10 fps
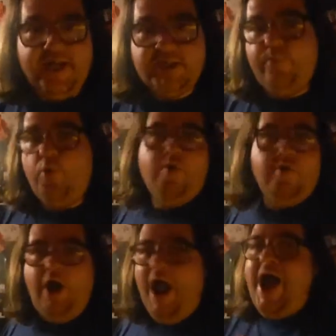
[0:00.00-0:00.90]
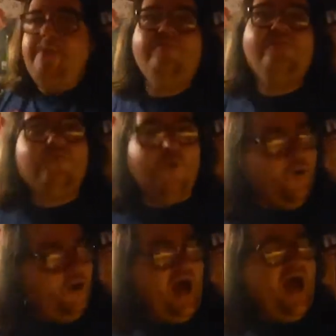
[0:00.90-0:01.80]
Explorer. I
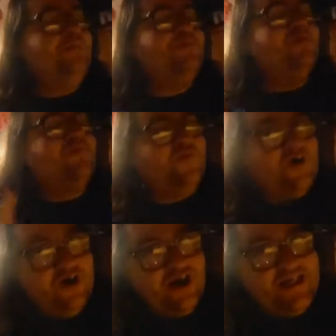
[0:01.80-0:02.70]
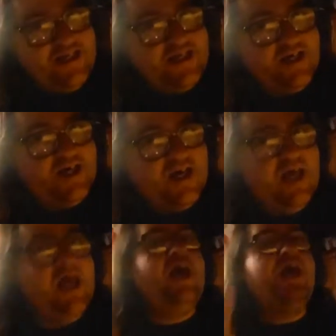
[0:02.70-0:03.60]
prefer it
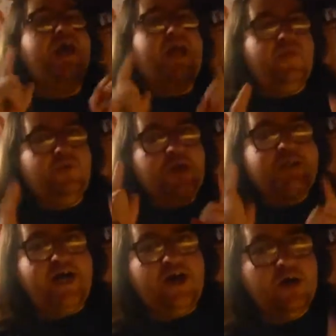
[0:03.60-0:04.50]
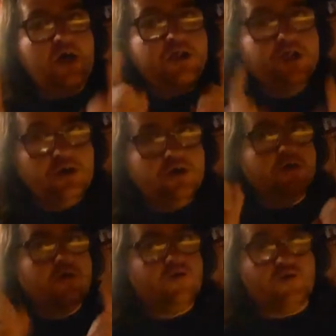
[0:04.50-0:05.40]
if you download
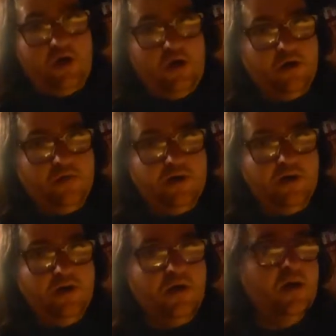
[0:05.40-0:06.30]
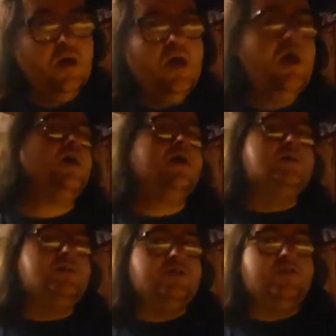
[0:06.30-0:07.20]
Google Chrome,
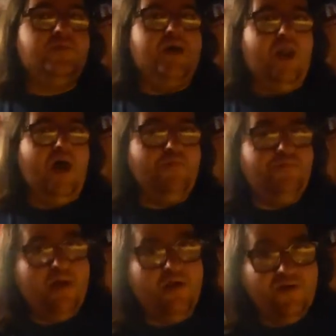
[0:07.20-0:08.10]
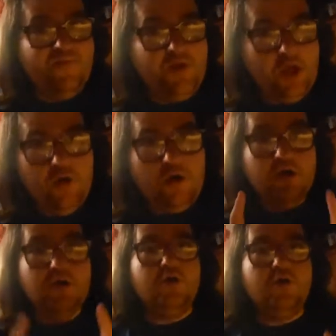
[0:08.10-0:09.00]
because this would be a lot better to view on
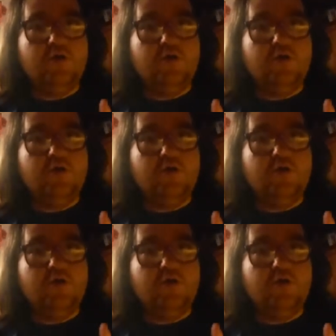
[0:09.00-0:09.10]
Google